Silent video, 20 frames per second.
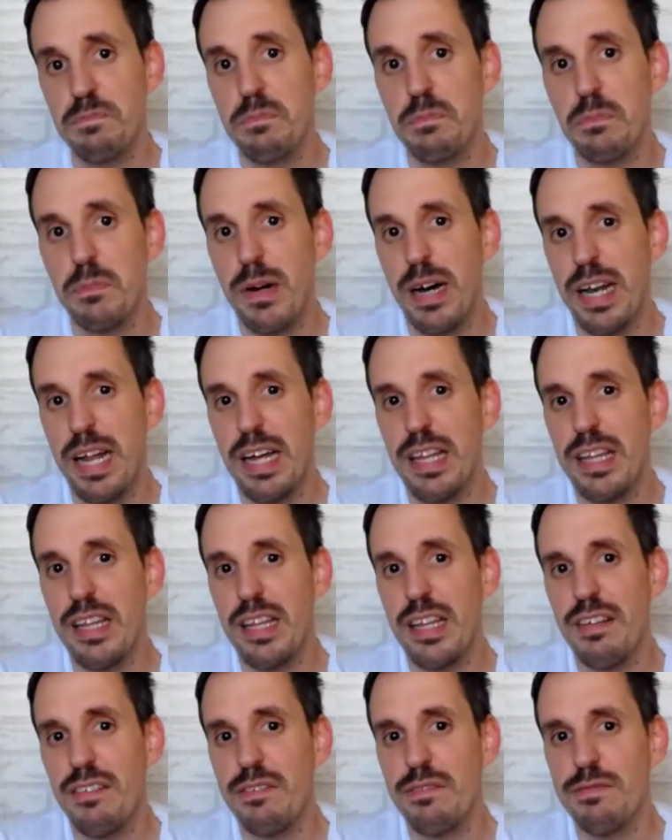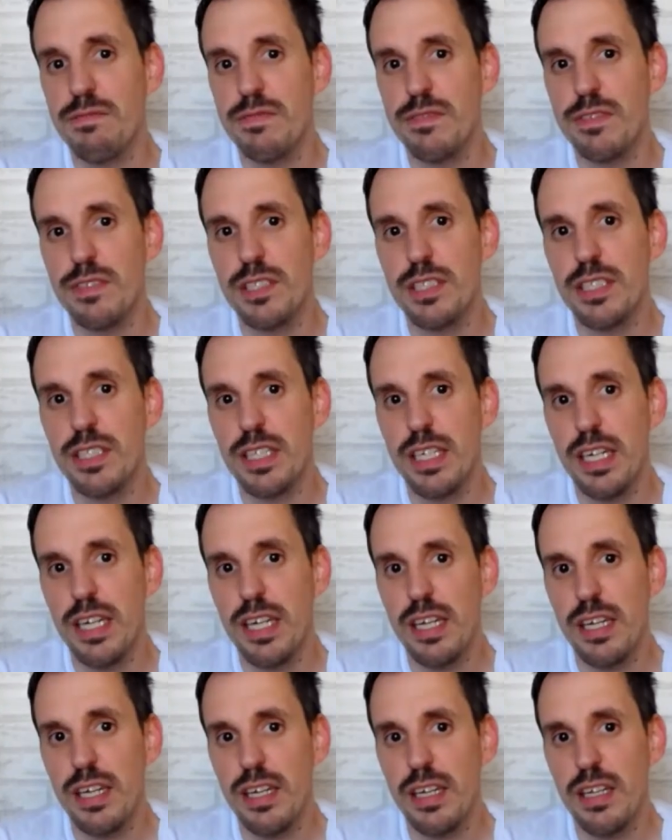but I didn't
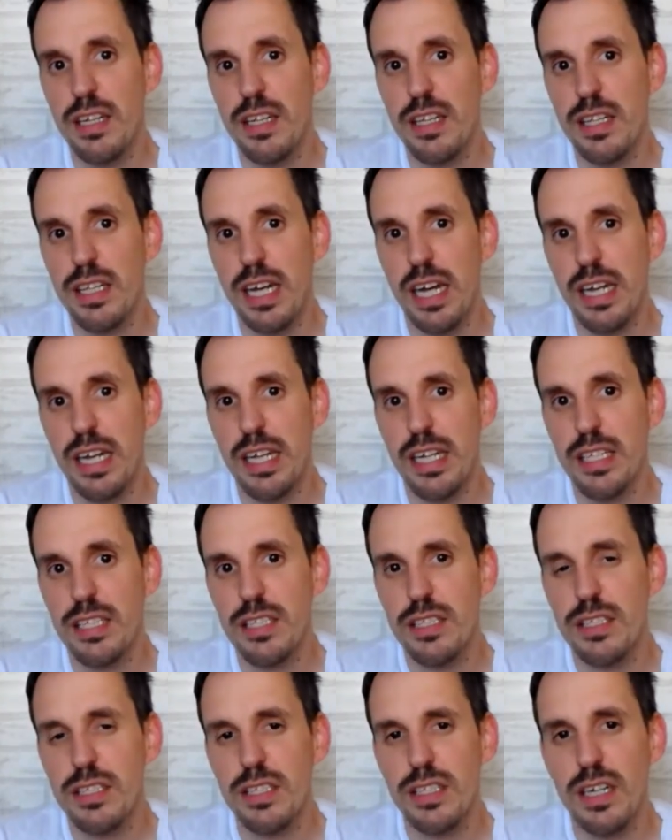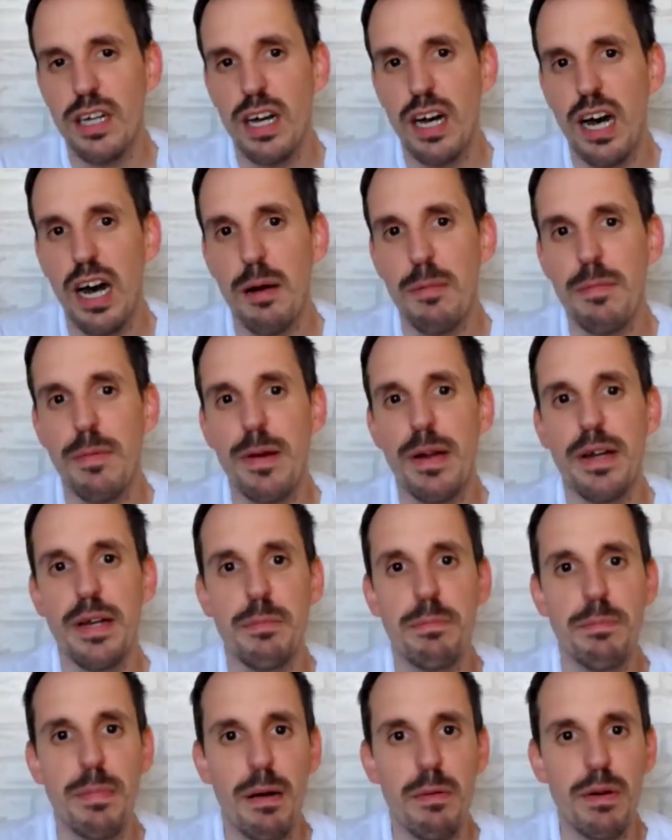see that it's a
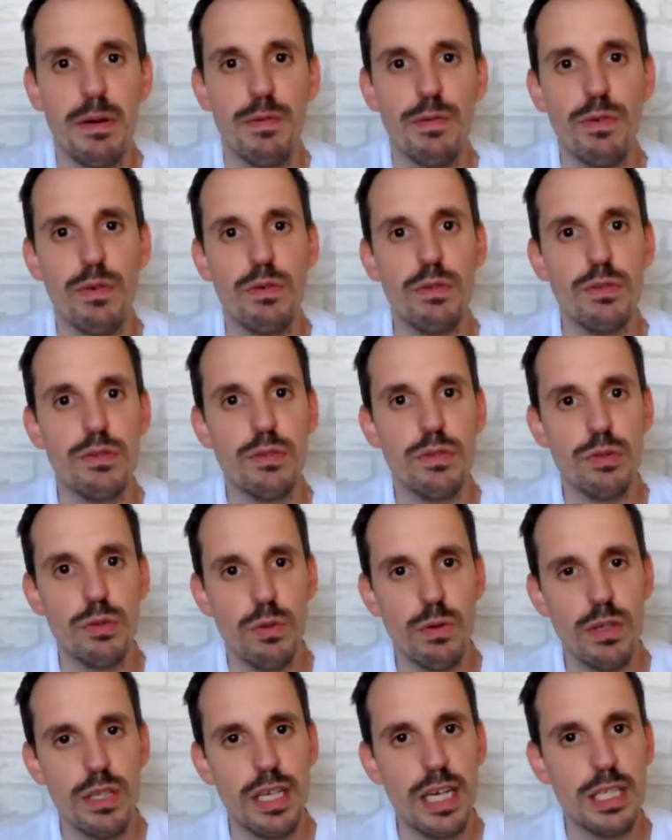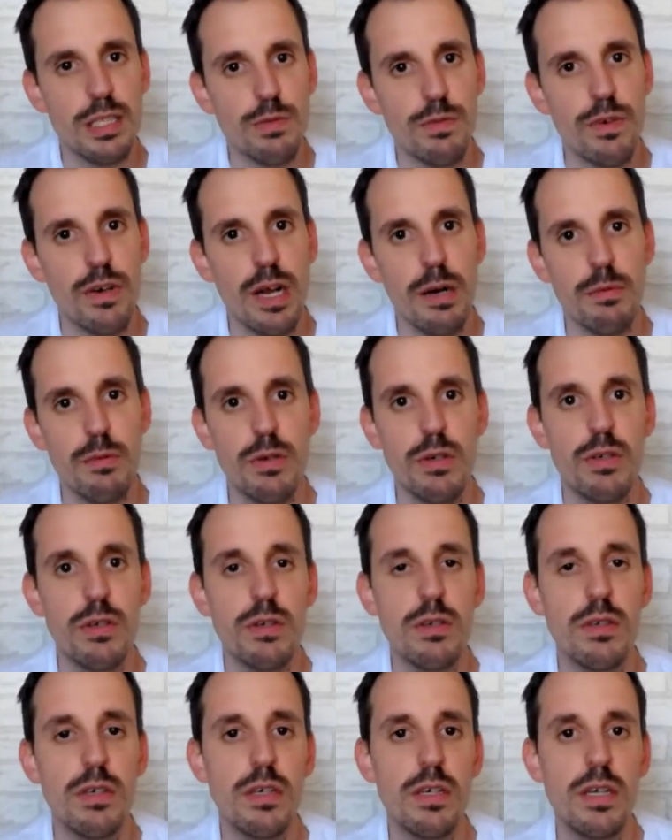very powerful tool just for a book.
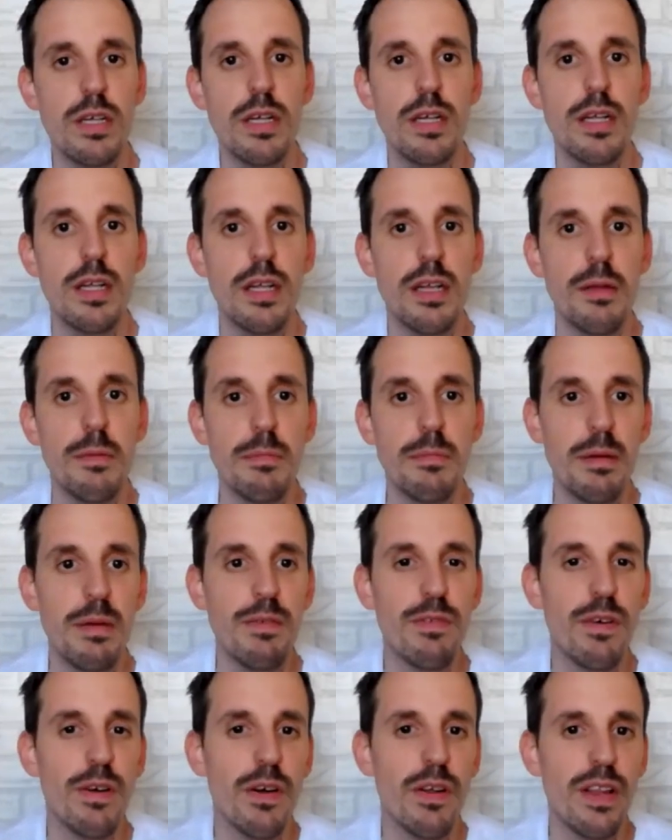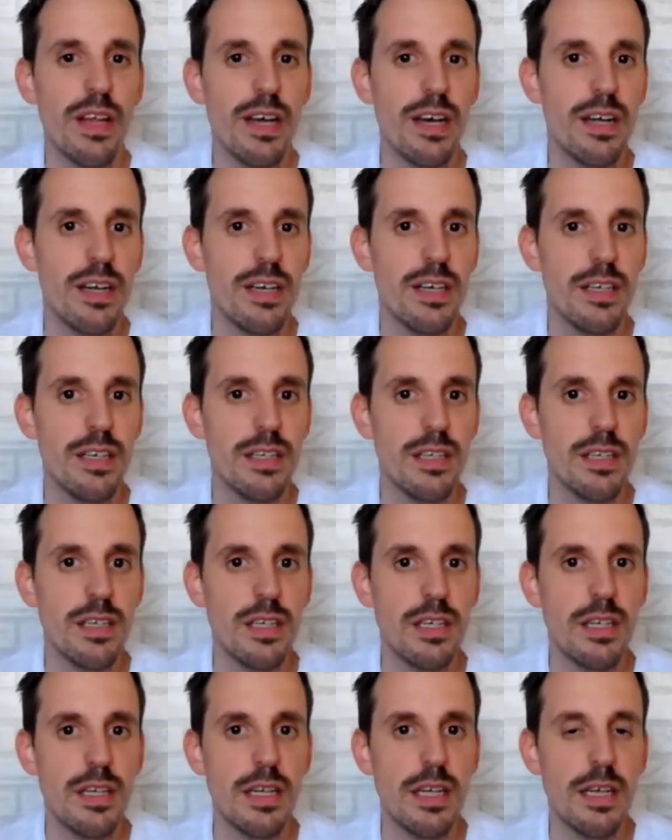Maybe for other
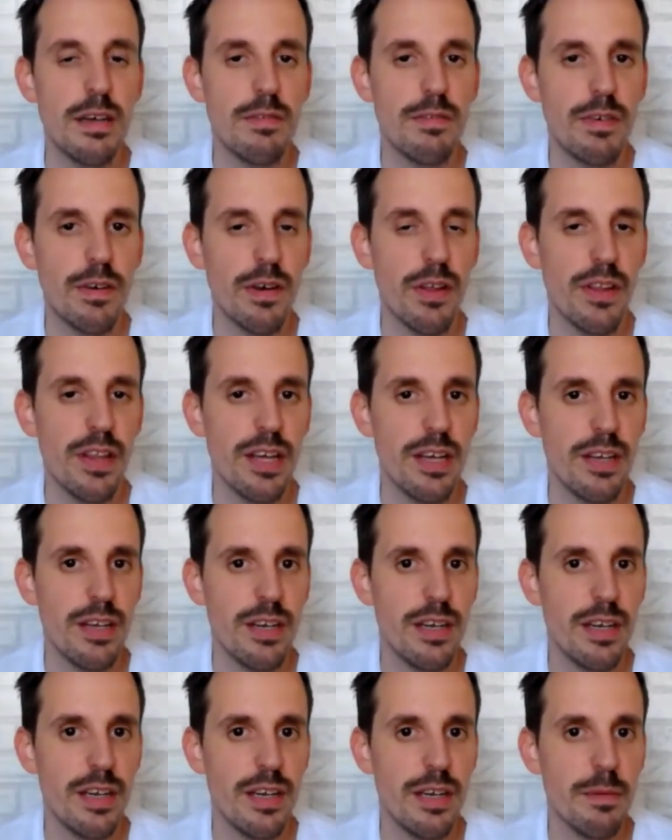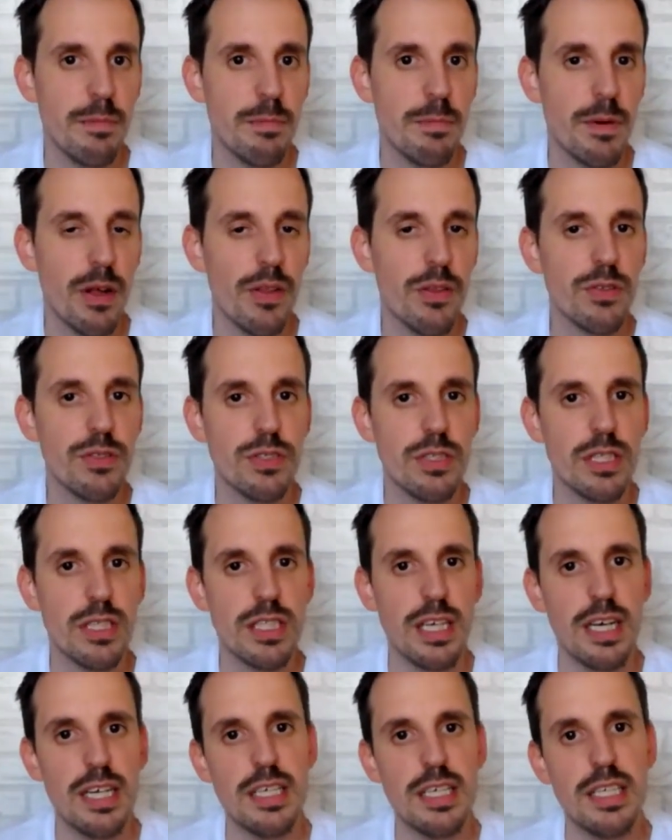products
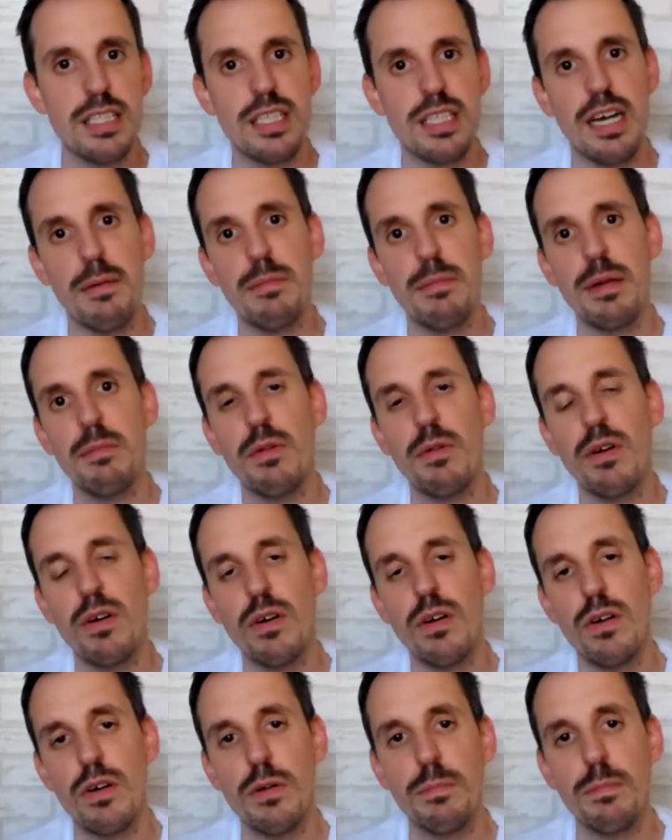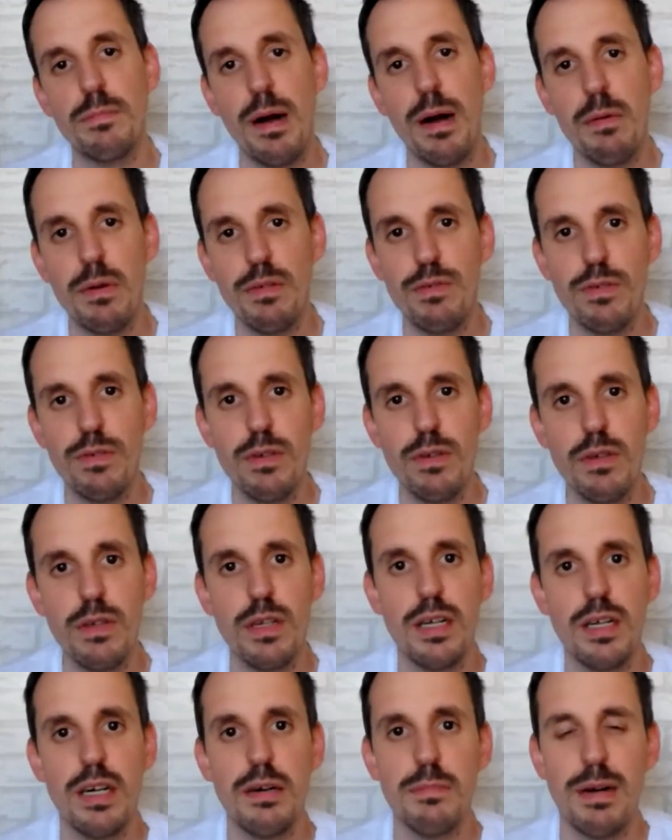it can be more powerful,
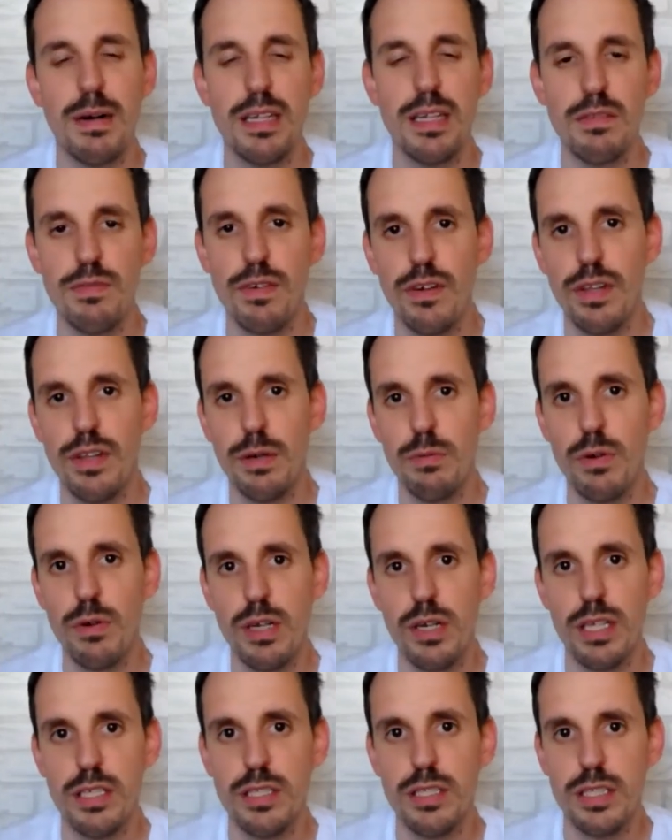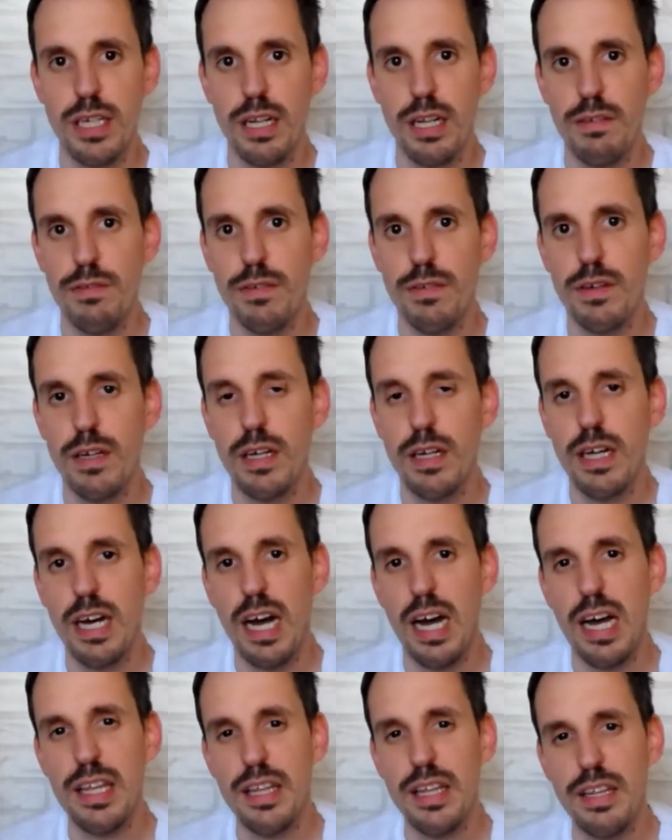but for the book itself,
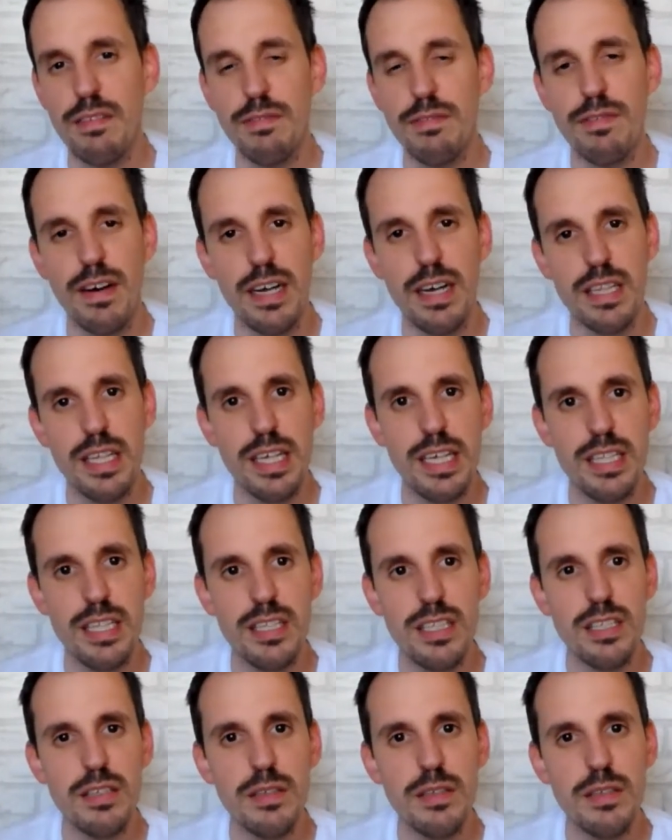I didn't find it